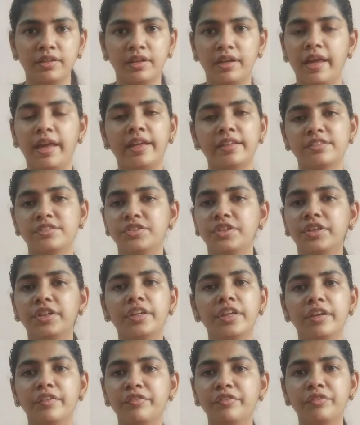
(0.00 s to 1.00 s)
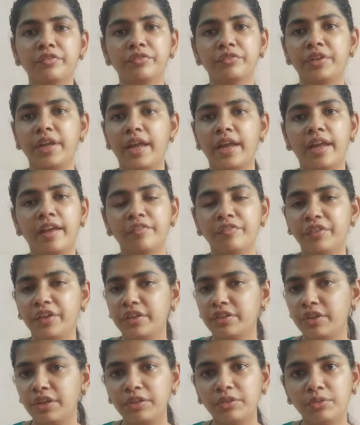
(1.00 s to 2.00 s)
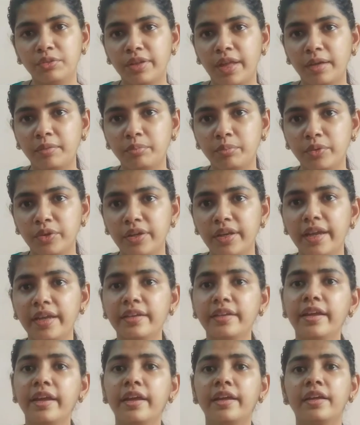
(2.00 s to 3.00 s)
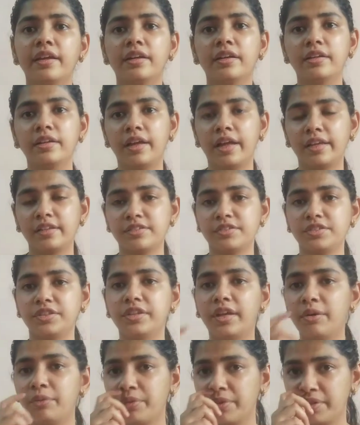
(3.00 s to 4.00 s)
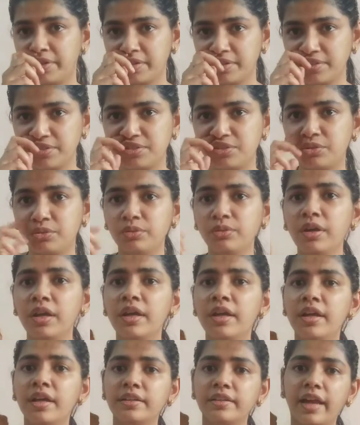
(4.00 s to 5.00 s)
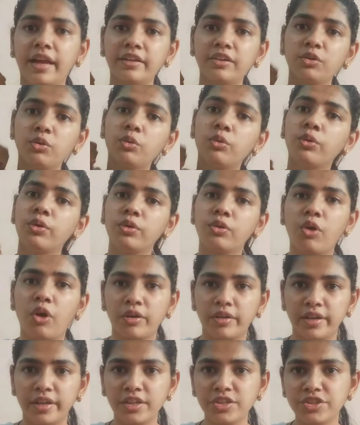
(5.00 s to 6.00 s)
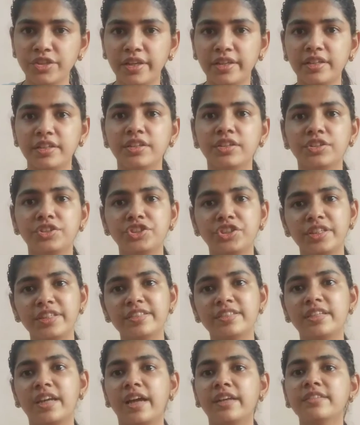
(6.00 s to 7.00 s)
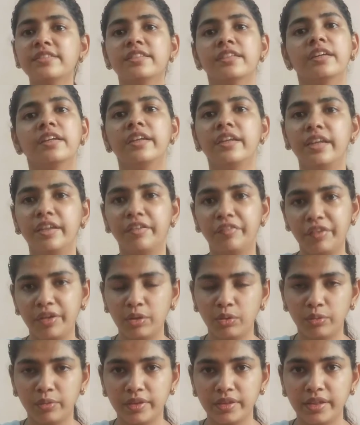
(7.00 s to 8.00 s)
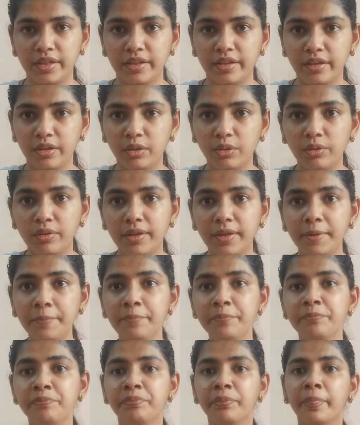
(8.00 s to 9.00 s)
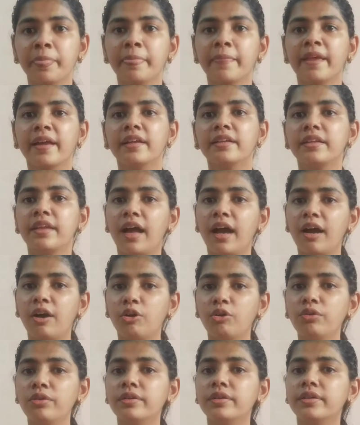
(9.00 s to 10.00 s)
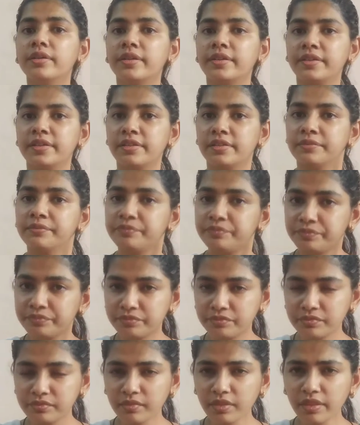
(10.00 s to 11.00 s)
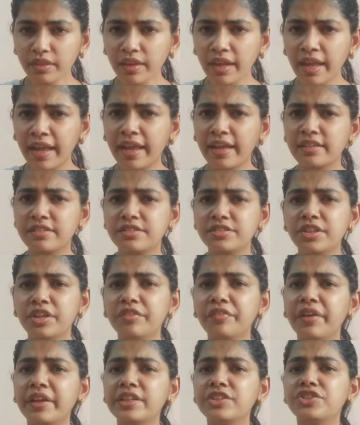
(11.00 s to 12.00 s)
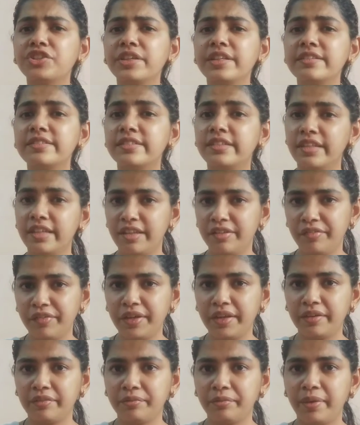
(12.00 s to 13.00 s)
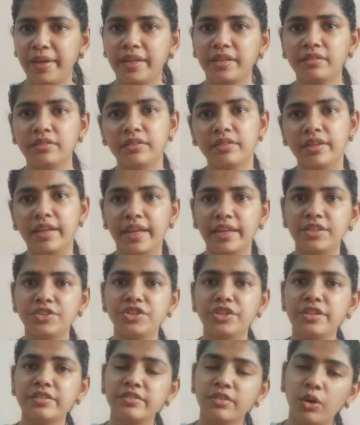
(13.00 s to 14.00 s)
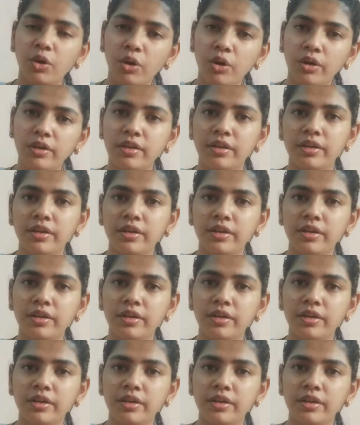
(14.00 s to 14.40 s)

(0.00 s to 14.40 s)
Hester gave everything to that Pearl, and Hester now returns to that old cottage, and she starts living over there. Okay, now Hester, when she's living, when like she's all